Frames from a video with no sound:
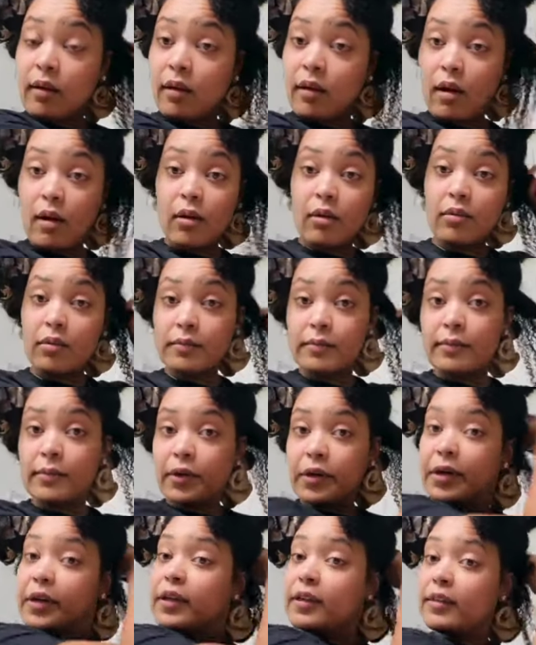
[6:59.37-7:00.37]
comb
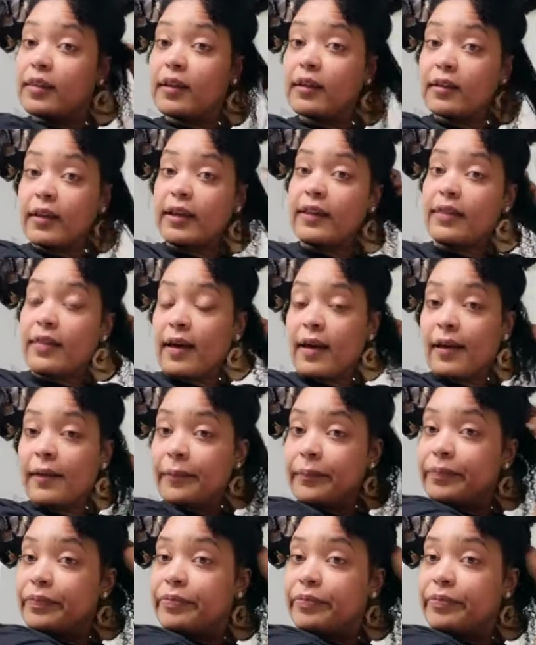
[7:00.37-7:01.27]
or anything like that,